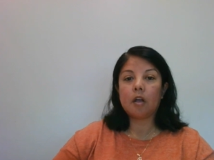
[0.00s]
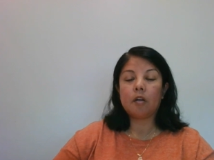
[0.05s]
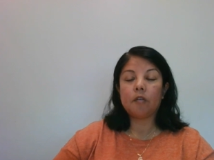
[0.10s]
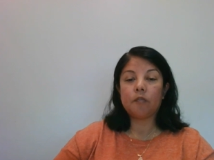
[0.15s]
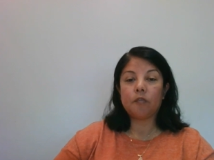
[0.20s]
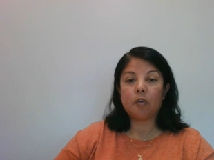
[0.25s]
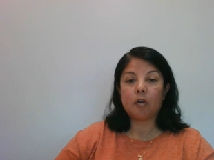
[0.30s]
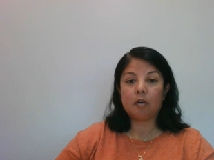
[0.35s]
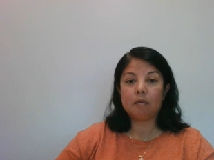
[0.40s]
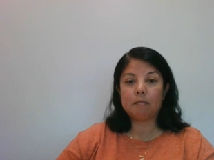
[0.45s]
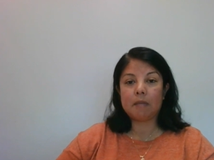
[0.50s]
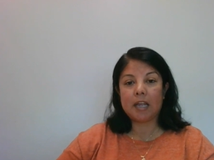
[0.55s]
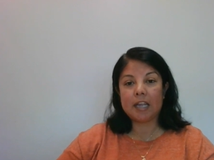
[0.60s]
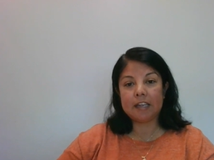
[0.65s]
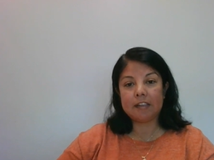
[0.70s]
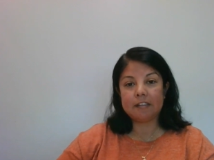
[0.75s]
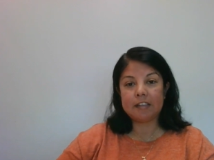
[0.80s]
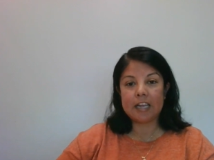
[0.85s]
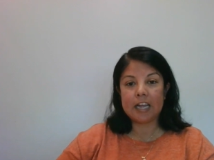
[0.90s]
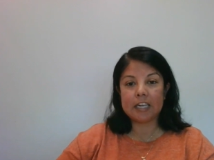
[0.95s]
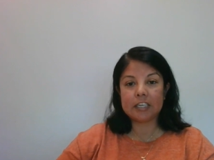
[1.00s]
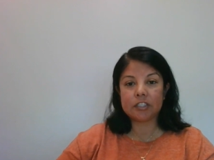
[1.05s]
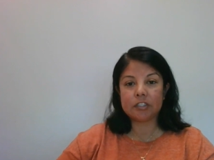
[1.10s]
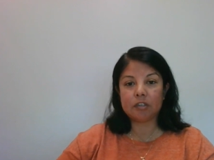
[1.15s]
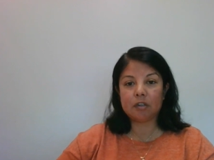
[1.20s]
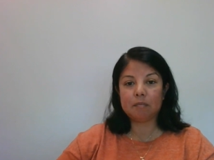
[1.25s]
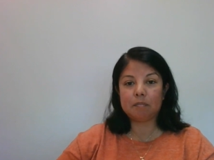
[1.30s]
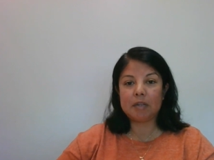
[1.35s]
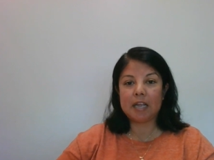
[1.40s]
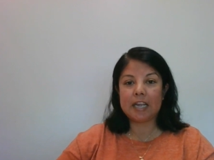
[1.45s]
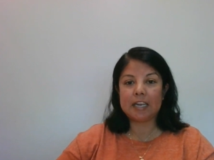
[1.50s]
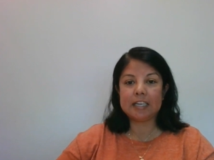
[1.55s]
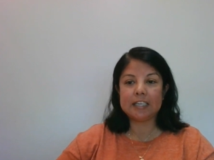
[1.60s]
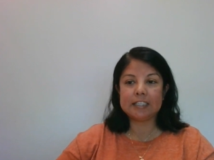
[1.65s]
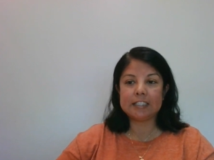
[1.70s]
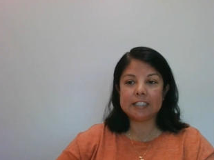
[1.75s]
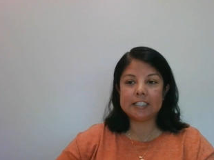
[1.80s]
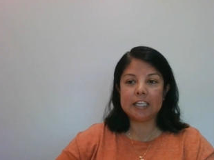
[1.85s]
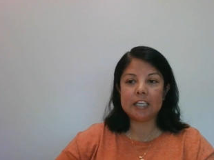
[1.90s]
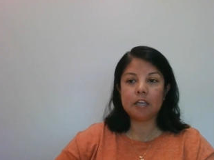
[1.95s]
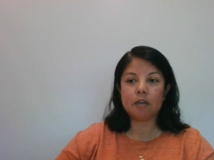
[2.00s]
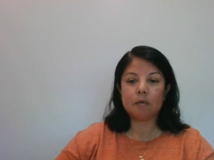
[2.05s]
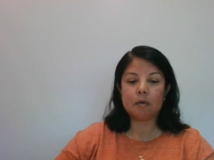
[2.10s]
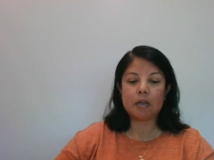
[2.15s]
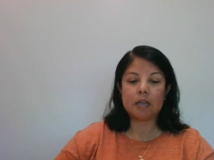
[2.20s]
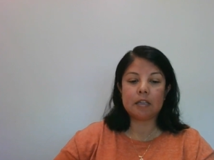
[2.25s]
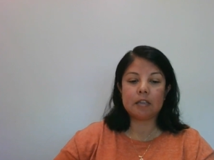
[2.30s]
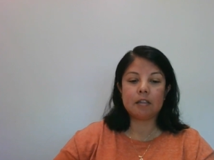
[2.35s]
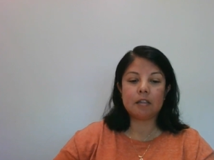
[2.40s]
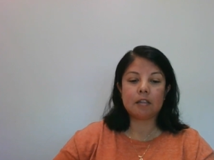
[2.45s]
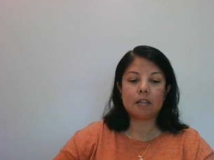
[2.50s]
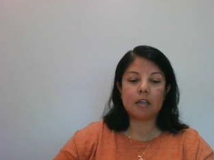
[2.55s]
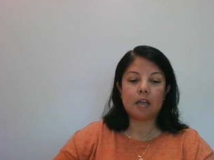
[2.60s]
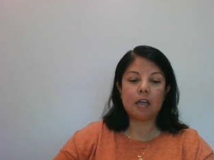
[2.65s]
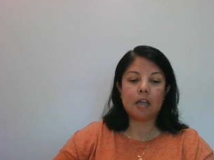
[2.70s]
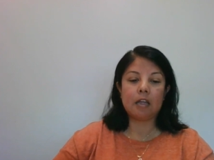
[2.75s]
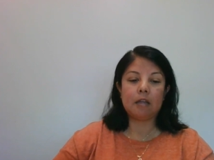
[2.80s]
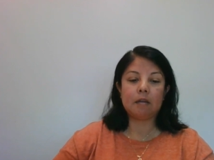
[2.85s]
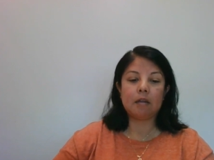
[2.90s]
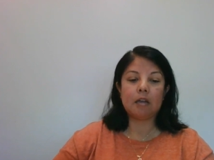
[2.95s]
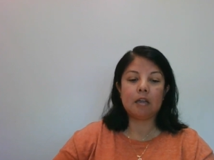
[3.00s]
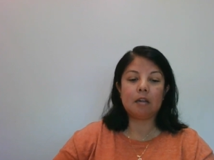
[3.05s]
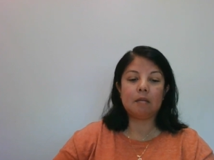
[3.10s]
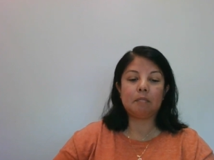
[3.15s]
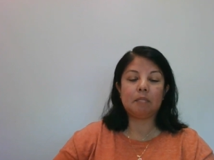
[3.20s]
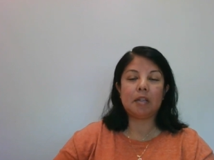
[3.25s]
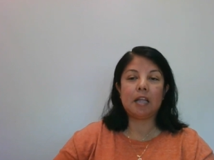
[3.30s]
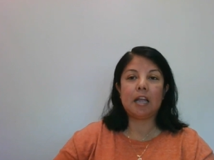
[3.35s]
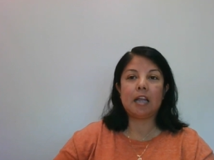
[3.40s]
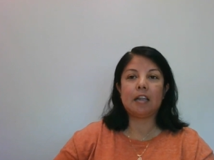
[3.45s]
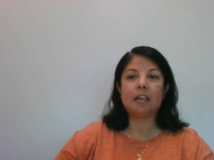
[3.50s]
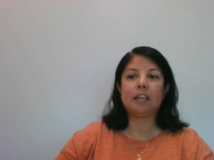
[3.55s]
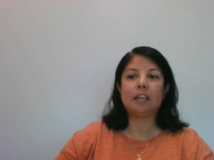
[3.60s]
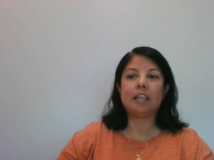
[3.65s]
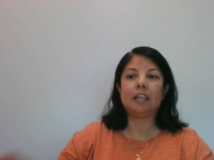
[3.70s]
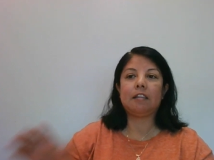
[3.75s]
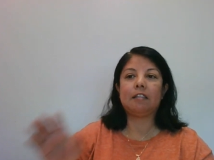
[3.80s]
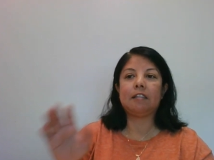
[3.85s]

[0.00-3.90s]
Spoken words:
For my sagittal planning sequence, I am going to plan the